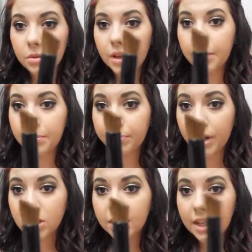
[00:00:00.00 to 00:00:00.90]
a
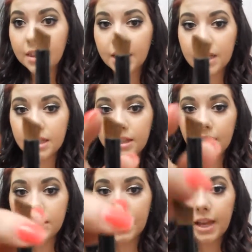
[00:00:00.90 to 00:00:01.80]
brush like this
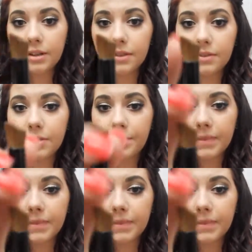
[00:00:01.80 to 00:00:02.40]
that's kind of